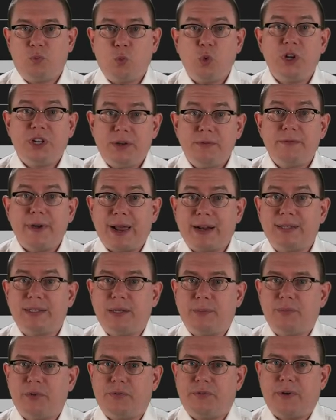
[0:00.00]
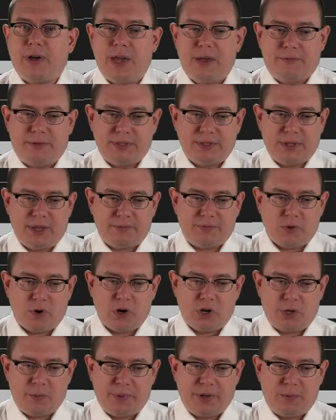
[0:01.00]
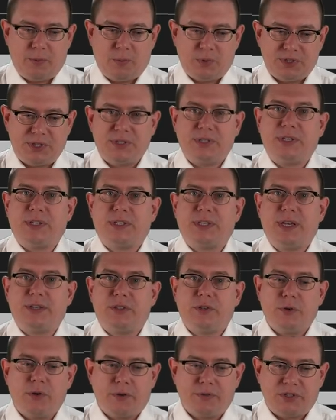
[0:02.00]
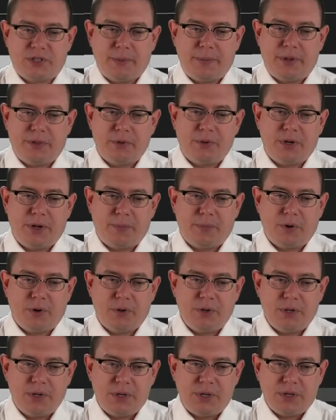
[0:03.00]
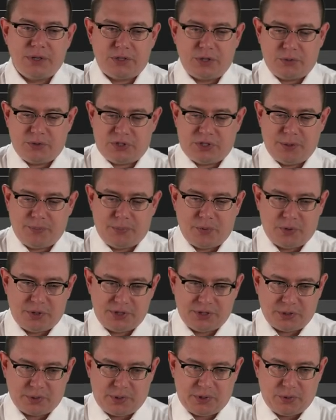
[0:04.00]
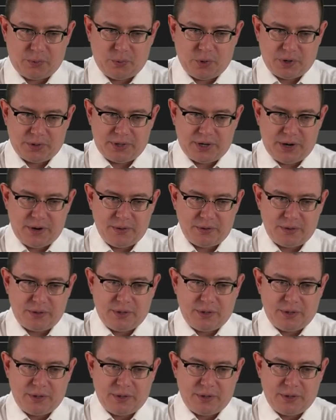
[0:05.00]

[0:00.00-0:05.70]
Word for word: would in fact simplify if its left argument was a successor of some other number. So simpl is going to work there.